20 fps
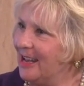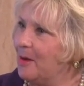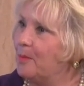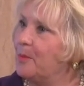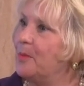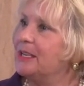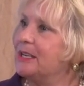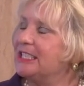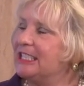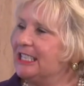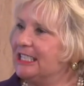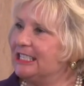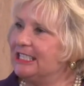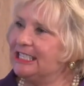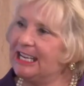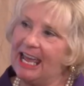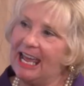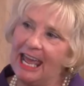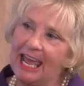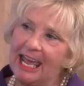But
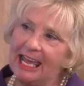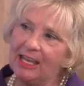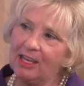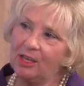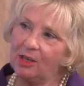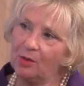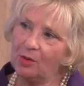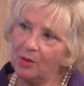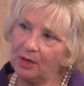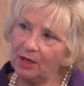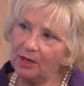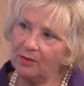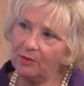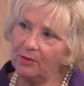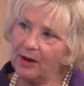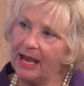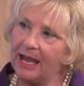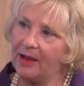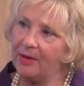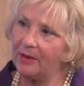today, you can
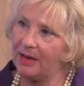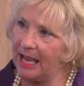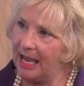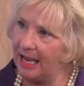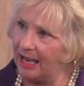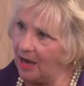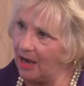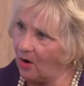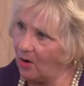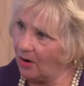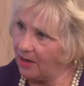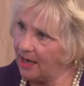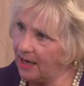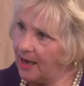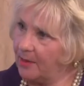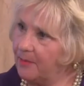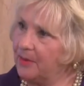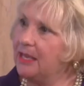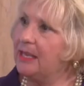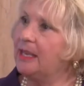route a hard
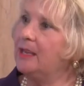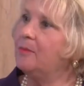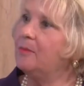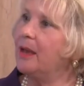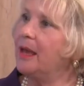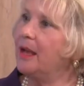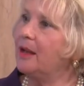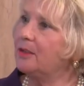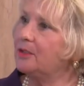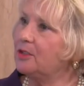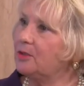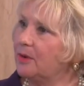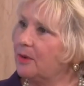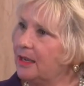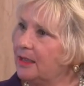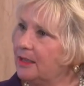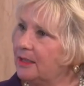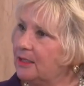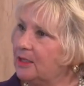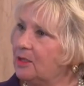copy email
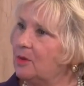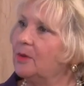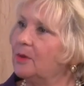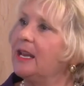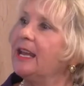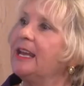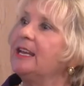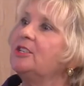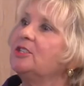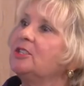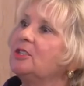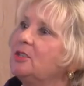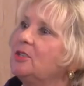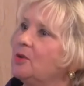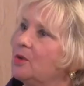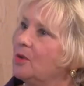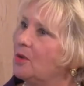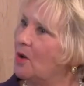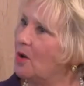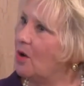directly to an agent,
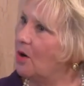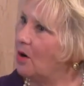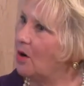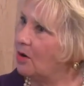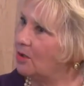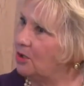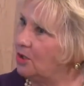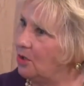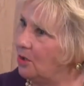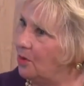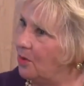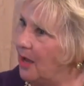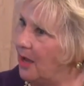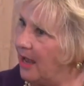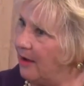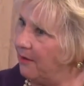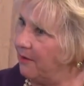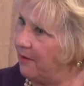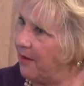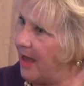you can do
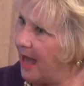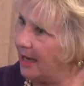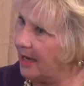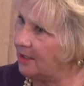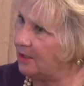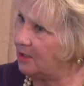a fax